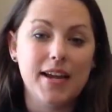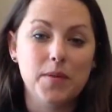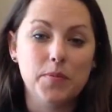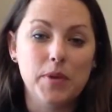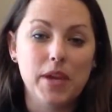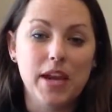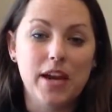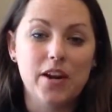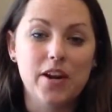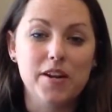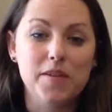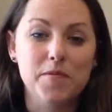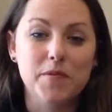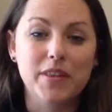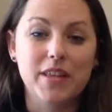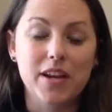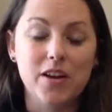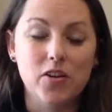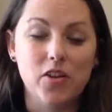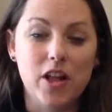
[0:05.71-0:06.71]
I'm Karen with
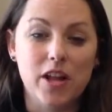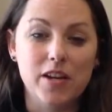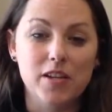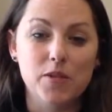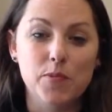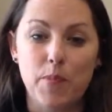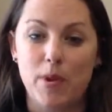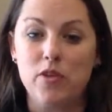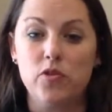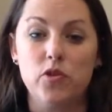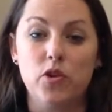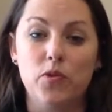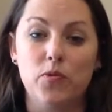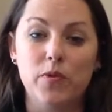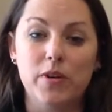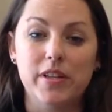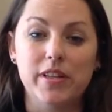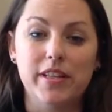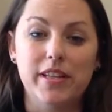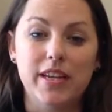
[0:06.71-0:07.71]
Carolina's Metro
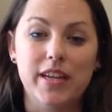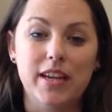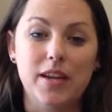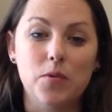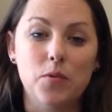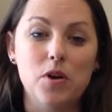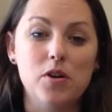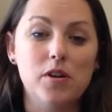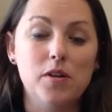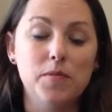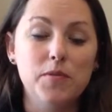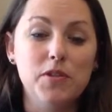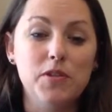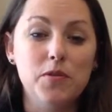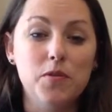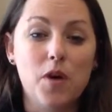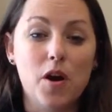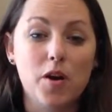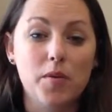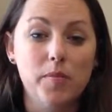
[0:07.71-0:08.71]
Realty. Welcome to
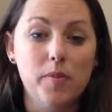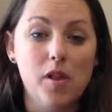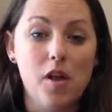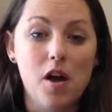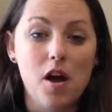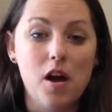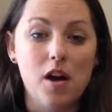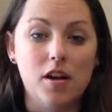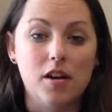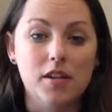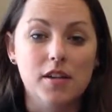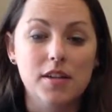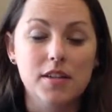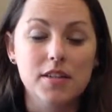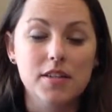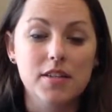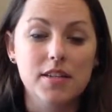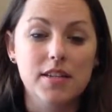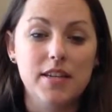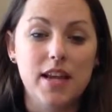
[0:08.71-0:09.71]
our blog.
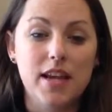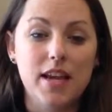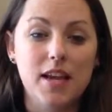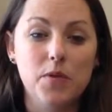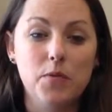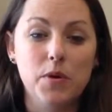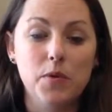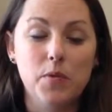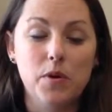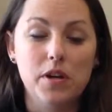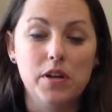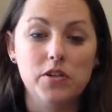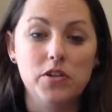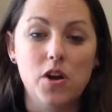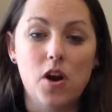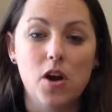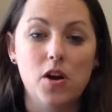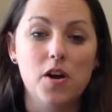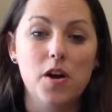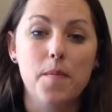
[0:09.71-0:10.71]
Today we want to
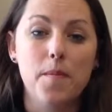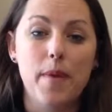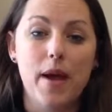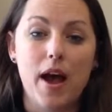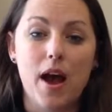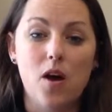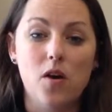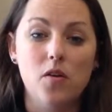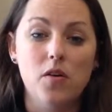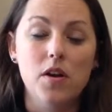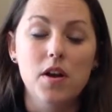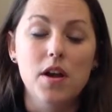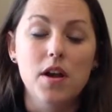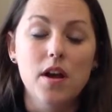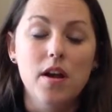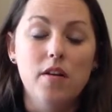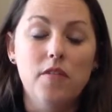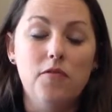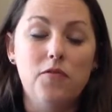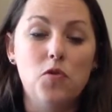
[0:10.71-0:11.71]
talk about
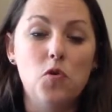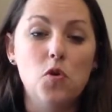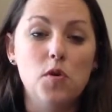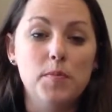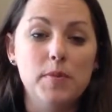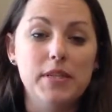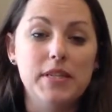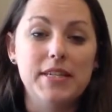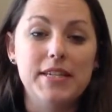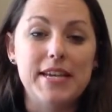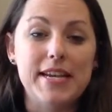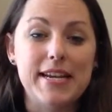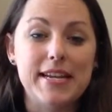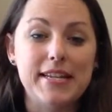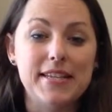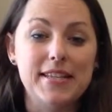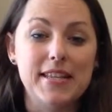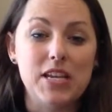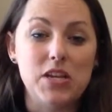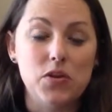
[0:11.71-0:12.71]
4
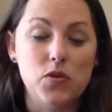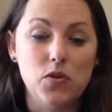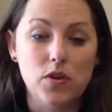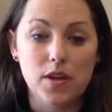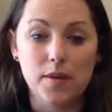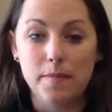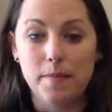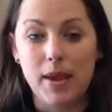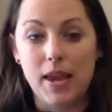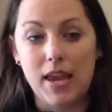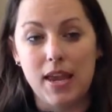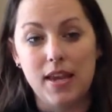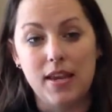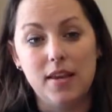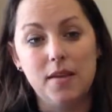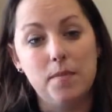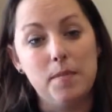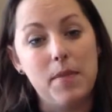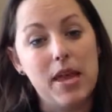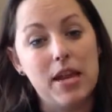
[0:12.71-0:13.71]
mistakes that you can
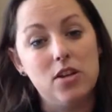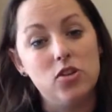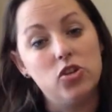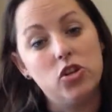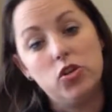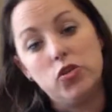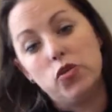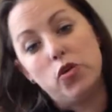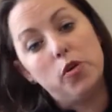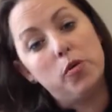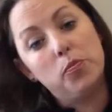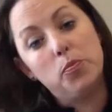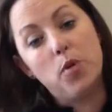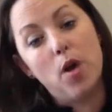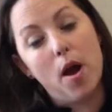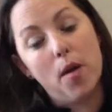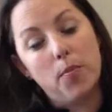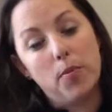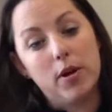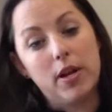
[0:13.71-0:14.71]
make managing your own
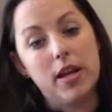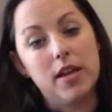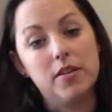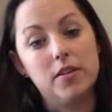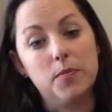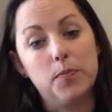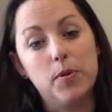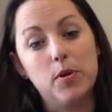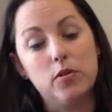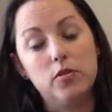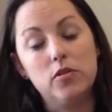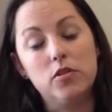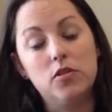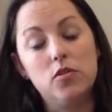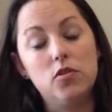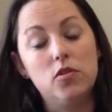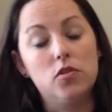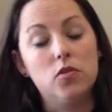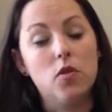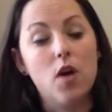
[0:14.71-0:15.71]
property as opposed
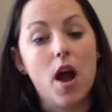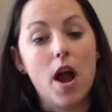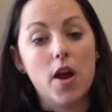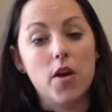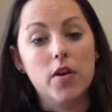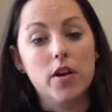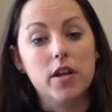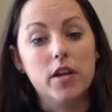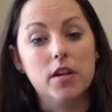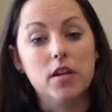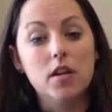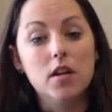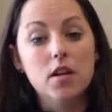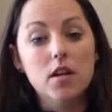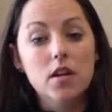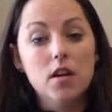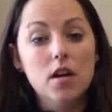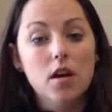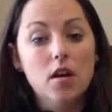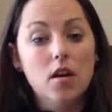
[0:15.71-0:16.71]
to hiring
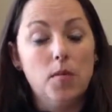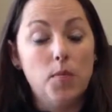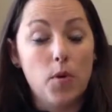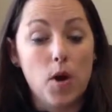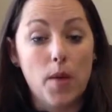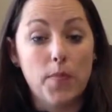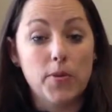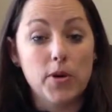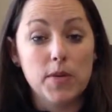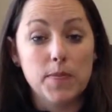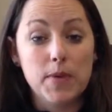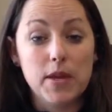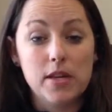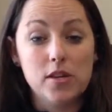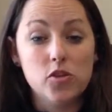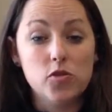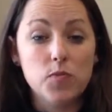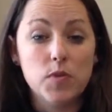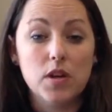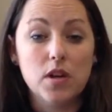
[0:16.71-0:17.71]
a property
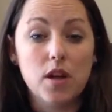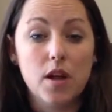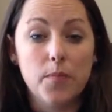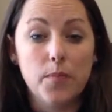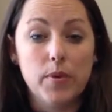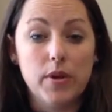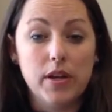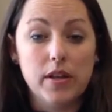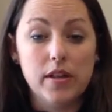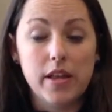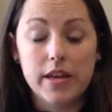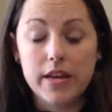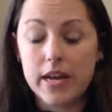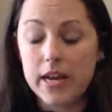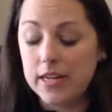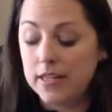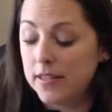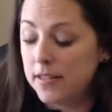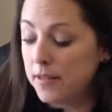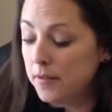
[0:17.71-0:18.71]
management company like
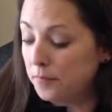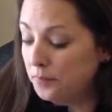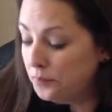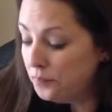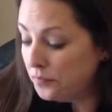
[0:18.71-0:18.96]
us.